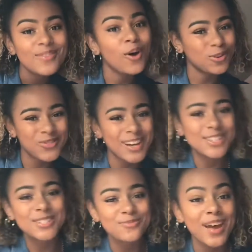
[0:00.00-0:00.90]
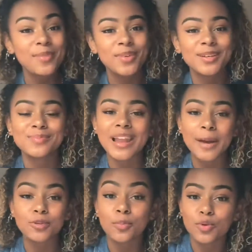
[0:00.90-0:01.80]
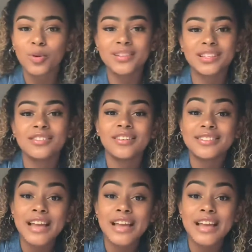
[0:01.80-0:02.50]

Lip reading: old-fashioned way, because my laptop always decides